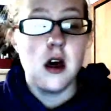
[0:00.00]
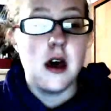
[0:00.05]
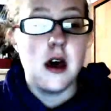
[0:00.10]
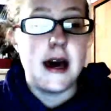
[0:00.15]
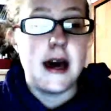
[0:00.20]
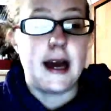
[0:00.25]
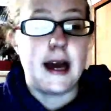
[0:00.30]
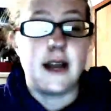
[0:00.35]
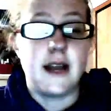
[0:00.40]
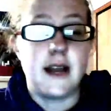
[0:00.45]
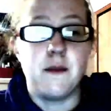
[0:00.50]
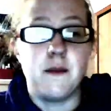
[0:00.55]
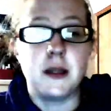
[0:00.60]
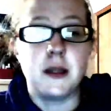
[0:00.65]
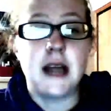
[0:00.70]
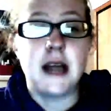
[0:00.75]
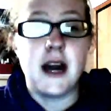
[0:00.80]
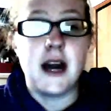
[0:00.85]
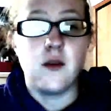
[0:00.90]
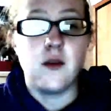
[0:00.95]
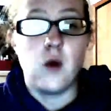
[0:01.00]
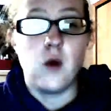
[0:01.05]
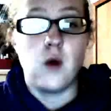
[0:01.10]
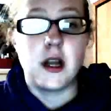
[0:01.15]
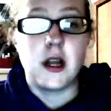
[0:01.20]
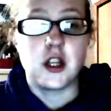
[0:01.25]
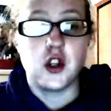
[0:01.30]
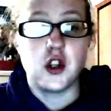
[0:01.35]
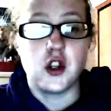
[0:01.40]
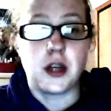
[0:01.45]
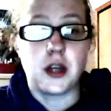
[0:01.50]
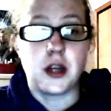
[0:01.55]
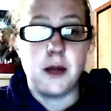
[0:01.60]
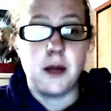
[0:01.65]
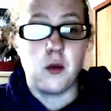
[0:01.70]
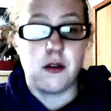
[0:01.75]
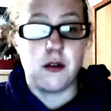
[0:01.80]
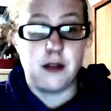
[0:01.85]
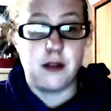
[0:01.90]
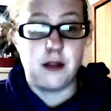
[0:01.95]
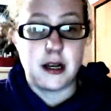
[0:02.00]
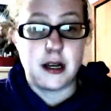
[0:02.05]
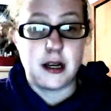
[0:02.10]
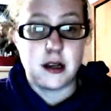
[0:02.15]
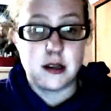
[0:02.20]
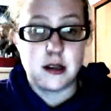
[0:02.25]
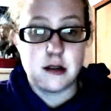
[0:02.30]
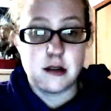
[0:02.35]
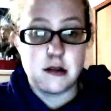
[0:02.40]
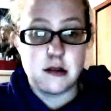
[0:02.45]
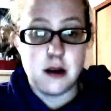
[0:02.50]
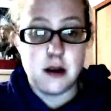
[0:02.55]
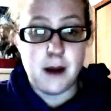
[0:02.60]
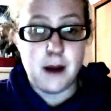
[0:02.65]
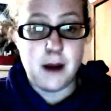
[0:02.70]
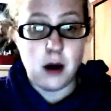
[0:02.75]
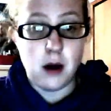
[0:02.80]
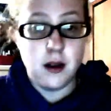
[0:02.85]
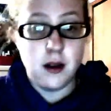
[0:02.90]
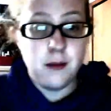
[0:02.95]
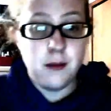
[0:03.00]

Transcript: and I've been kind of wanting to look at more things about it.